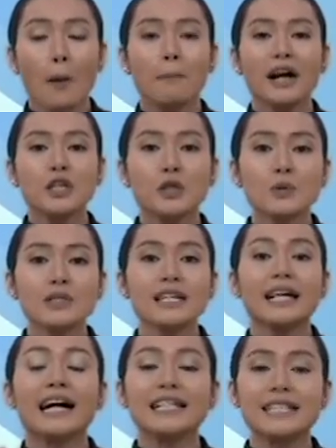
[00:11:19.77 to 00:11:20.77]
by
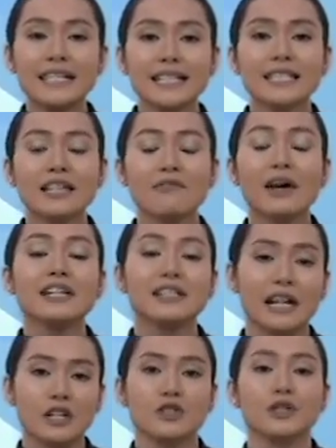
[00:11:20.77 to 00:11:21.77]
using addictive and
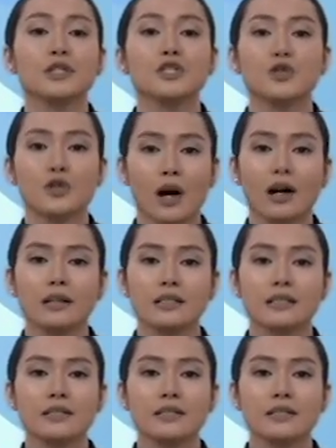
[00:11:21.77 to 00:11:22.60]
dangerous drugs.